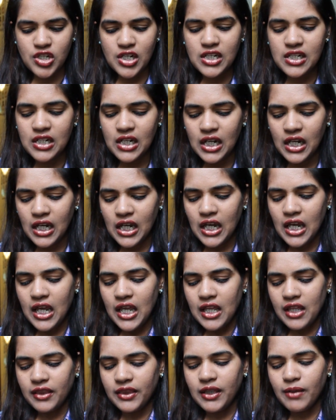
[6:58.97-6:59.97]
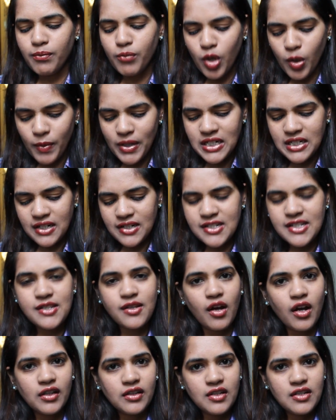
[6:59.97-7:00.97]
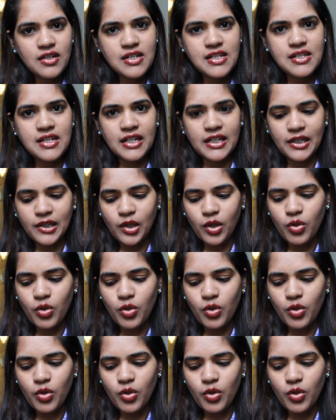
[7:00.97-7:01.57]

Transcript: it. The moment I saw this, it